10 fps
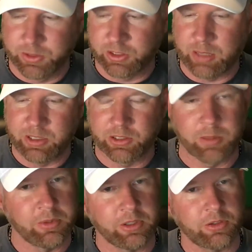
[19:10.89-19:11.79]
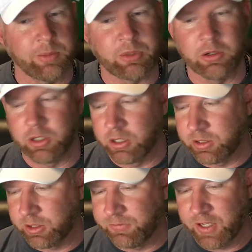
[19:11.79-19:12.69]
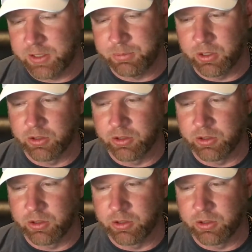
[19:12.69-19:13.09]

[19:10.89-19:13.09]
because I'm in some of these cryptocurrency Facebook